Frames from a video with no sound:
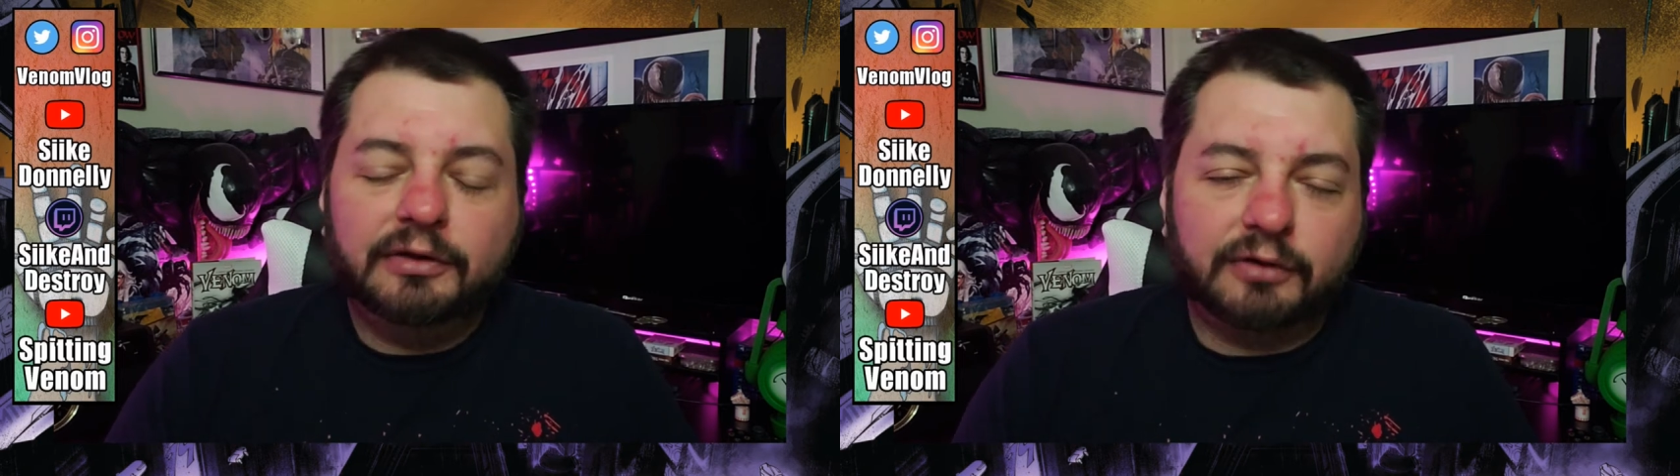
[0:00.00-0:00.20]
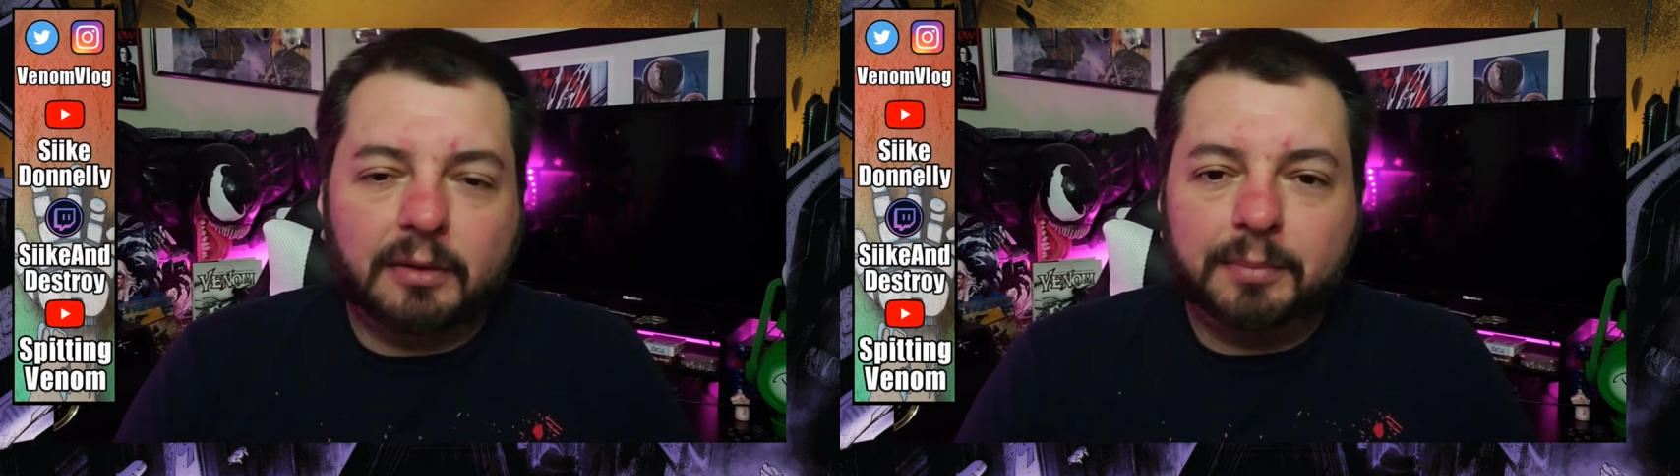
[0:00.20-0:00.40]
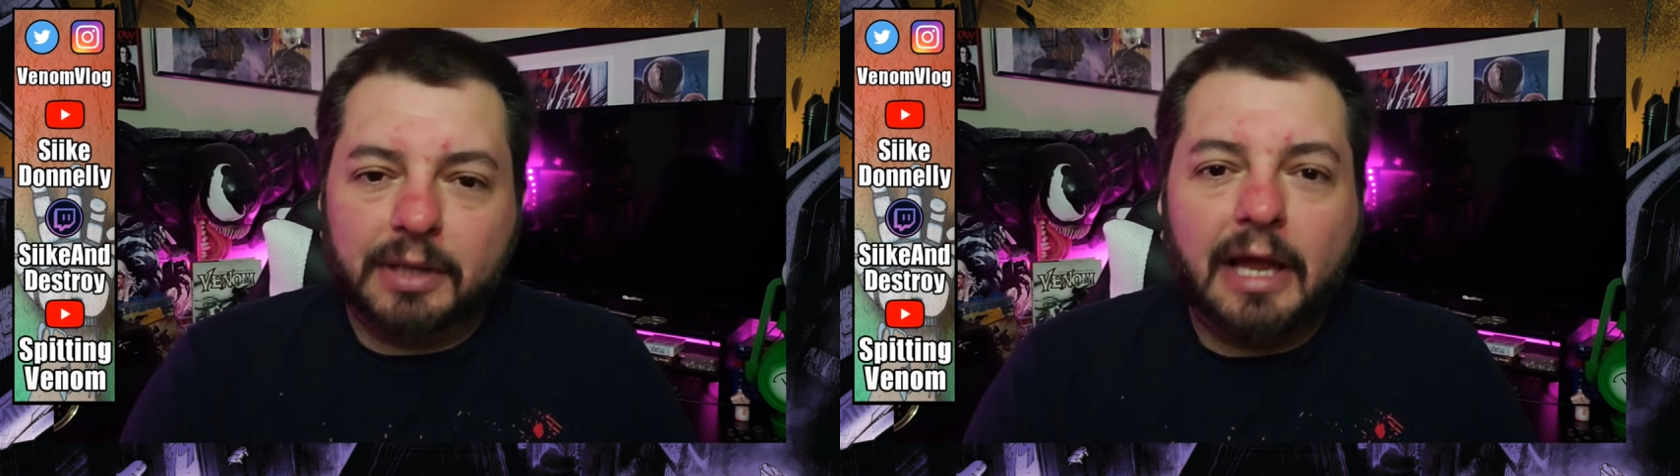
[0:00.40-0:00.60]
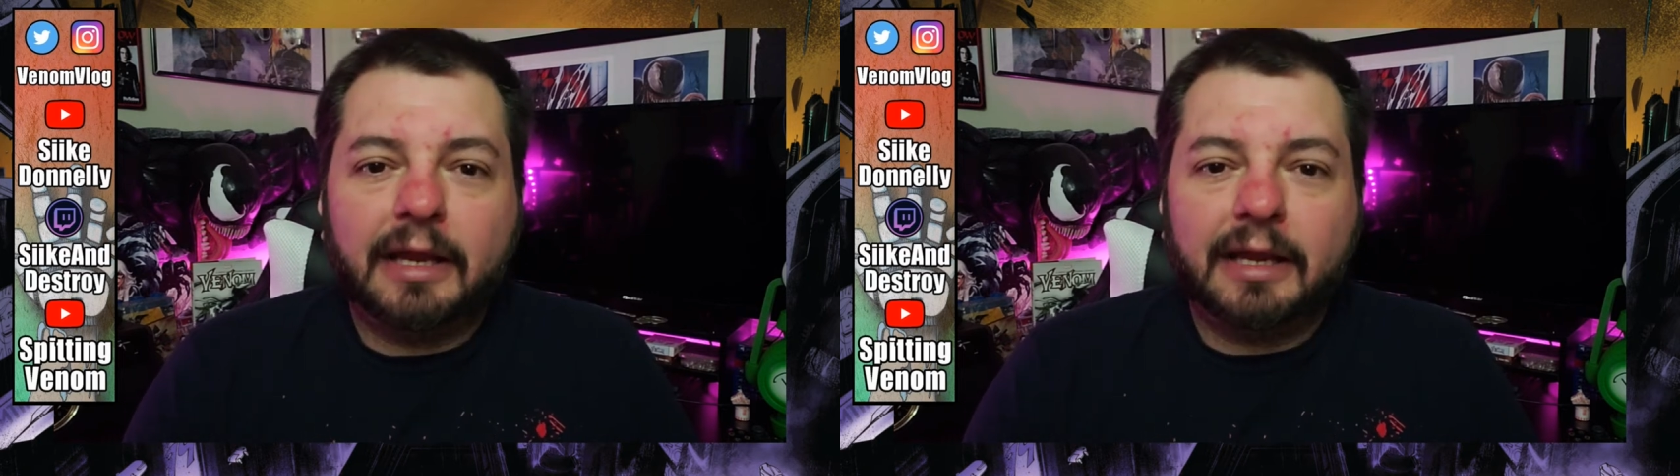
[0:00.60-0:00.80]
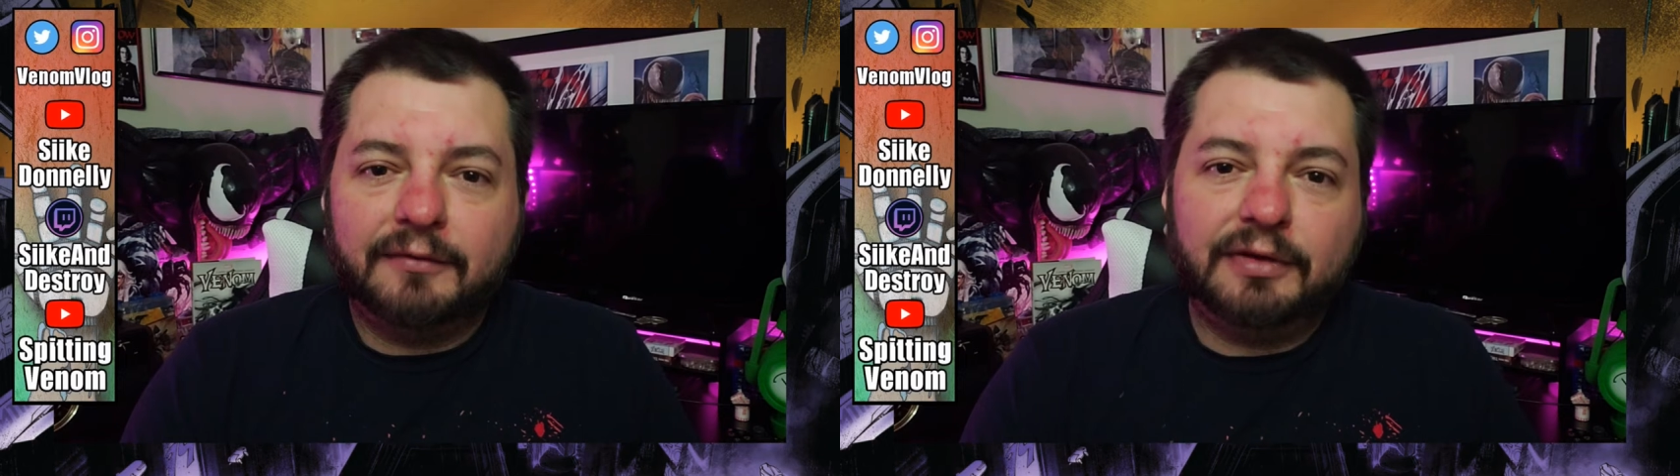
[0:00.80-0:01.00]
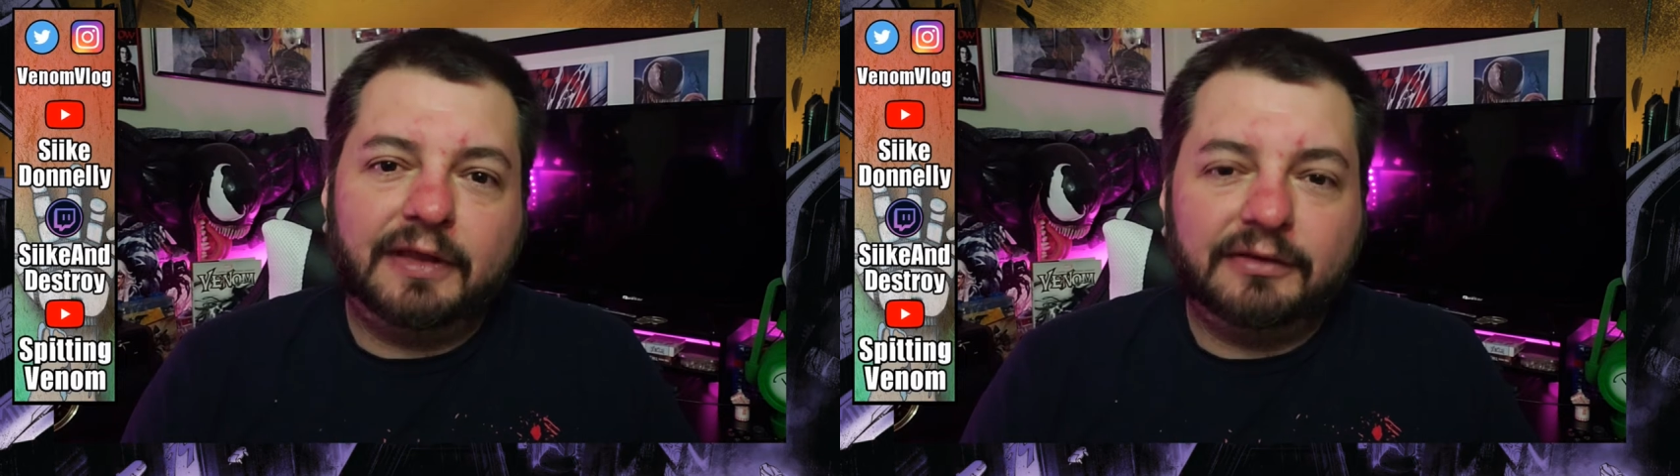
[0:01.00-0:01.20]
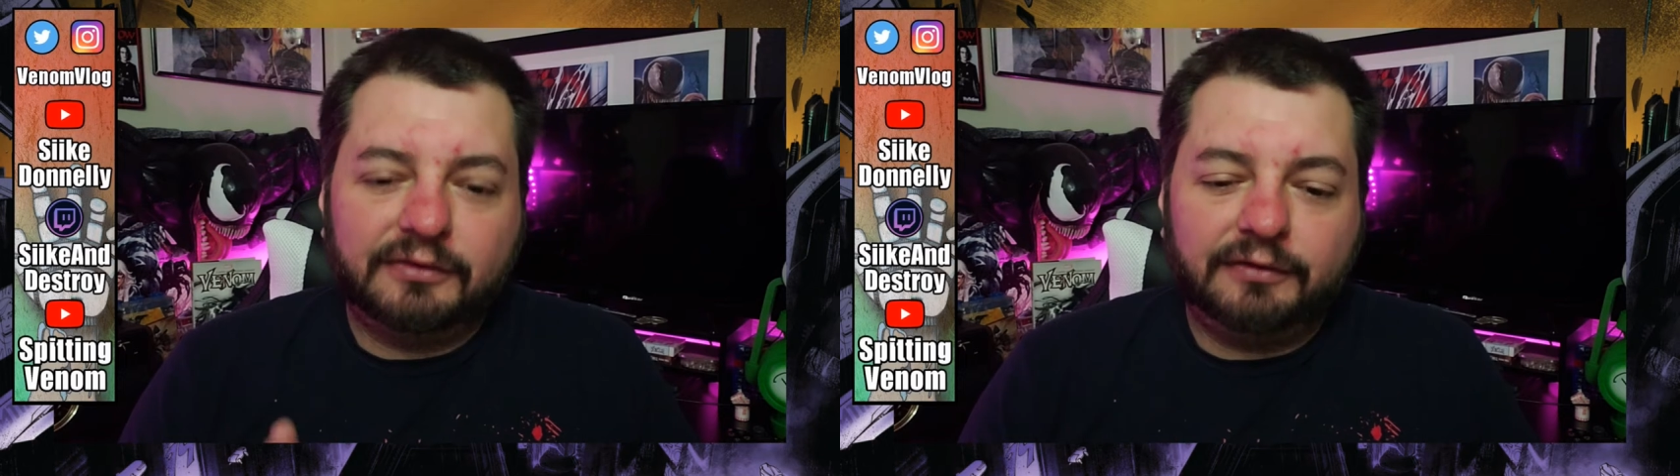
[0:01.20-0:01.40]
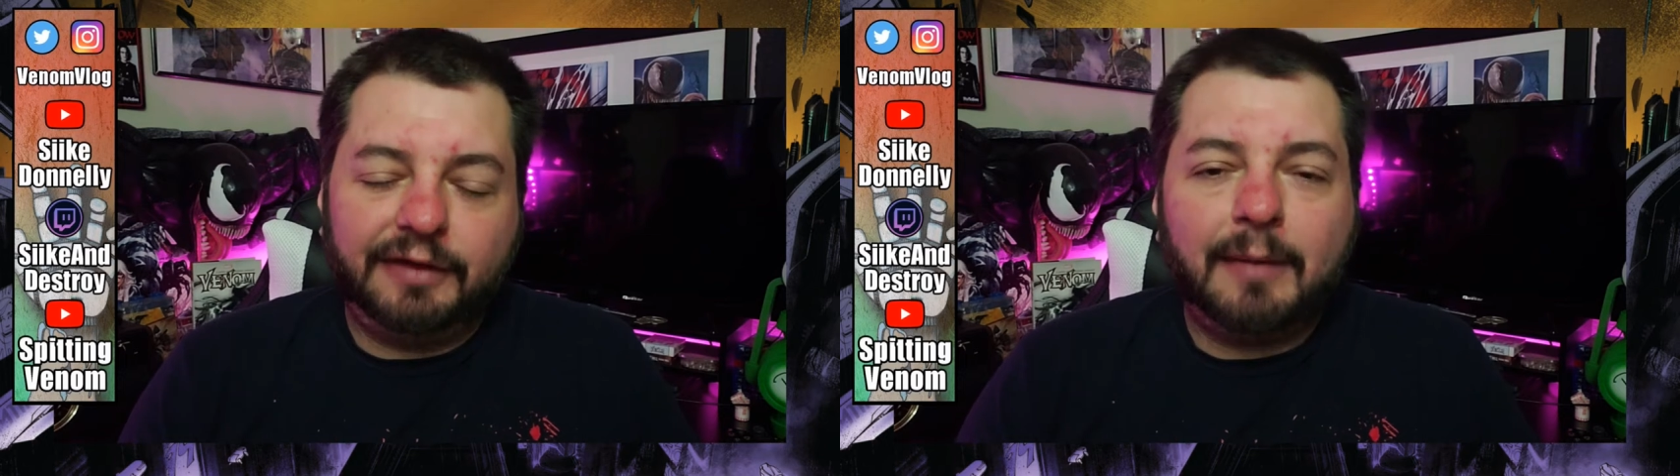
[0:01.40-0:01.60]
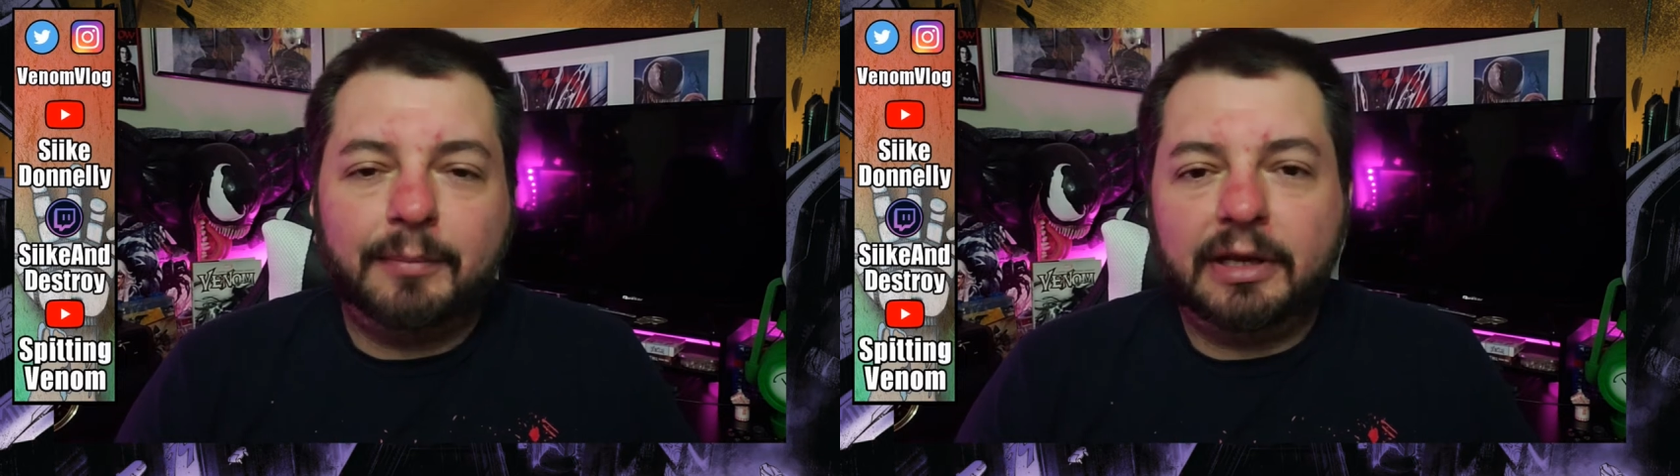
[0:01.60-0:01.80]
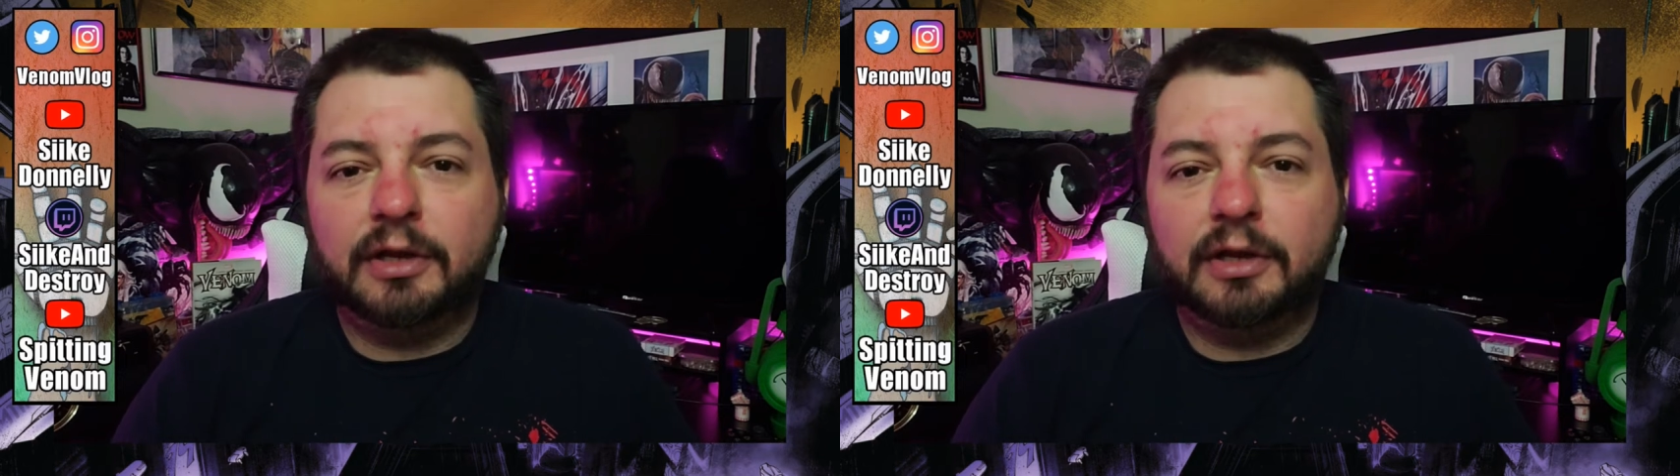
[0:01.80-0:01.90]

start applying and everything everything starts happening